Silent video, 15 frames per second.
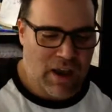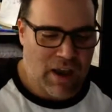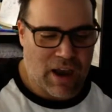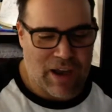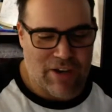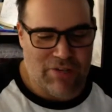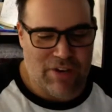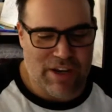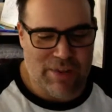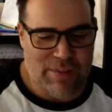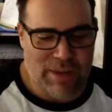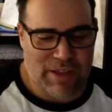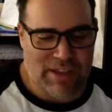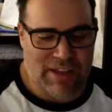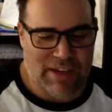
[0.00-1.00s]
Irene and
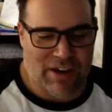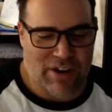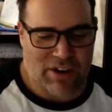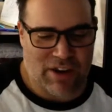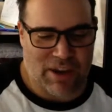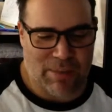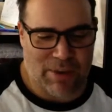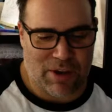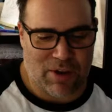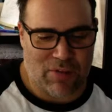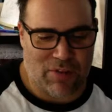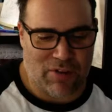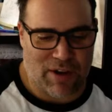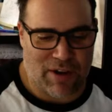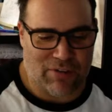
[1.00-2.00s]
Melina are coming
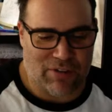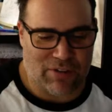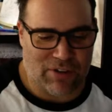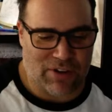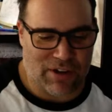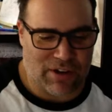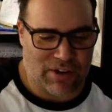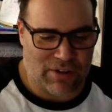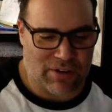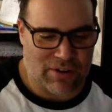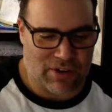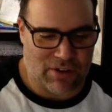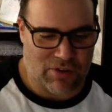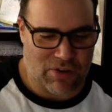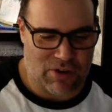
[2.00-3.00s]
over after dinner
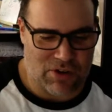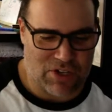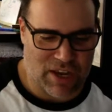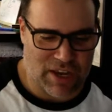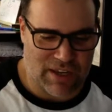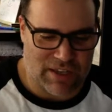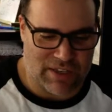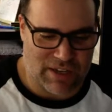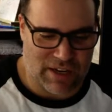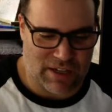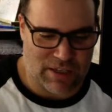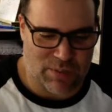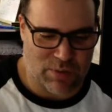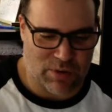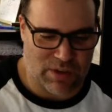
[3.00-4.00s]
to crochet, said
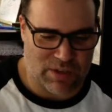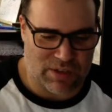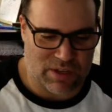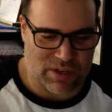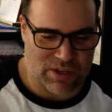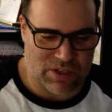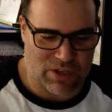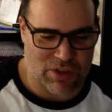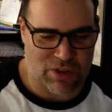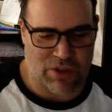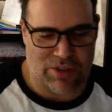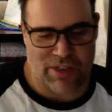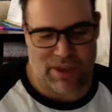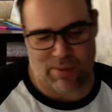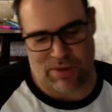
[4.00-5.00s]
Esperanza. She
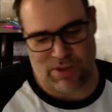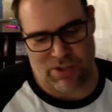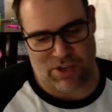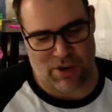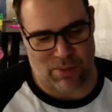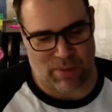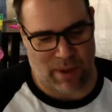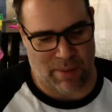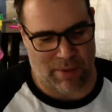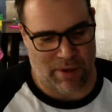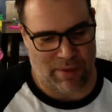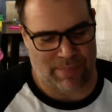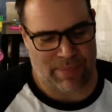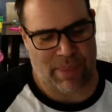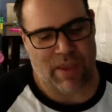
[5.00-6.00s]
thought that would cheer Mama.
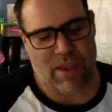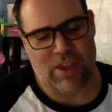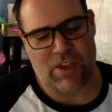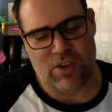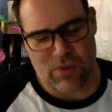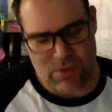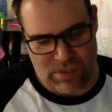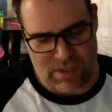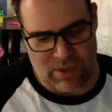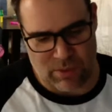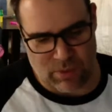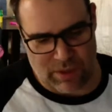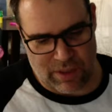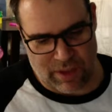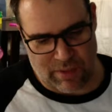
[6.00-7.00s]
You sit
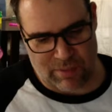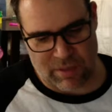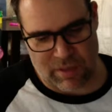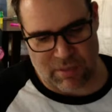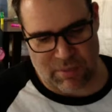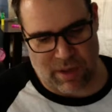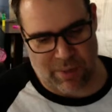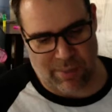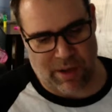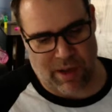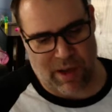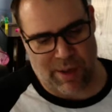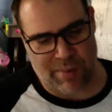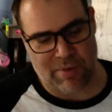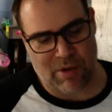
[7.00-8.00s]
with them, said Mama.
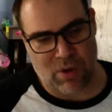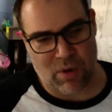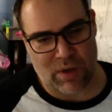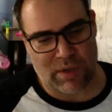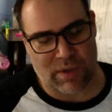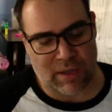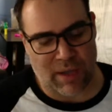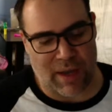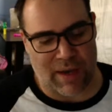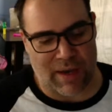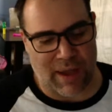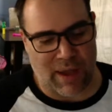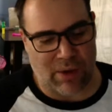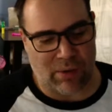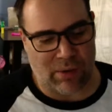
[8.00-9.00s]
I'm going to lie
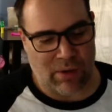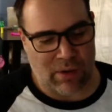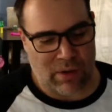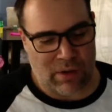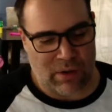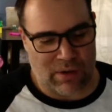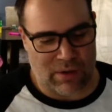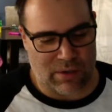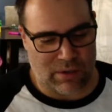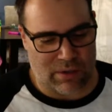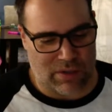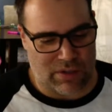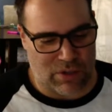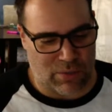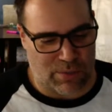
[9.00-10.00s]
down until the
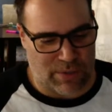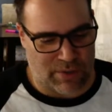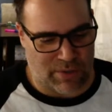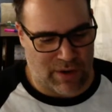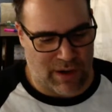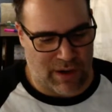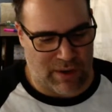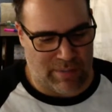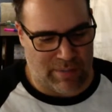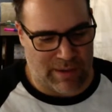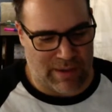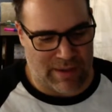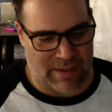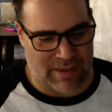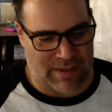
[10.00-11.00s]
soup is ready
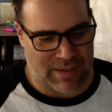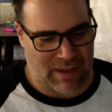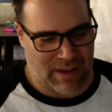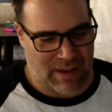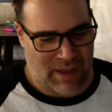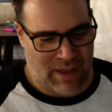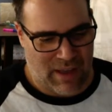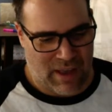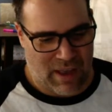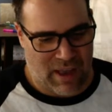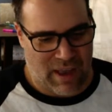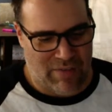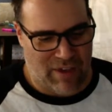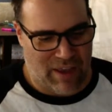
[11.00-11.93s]
because I have a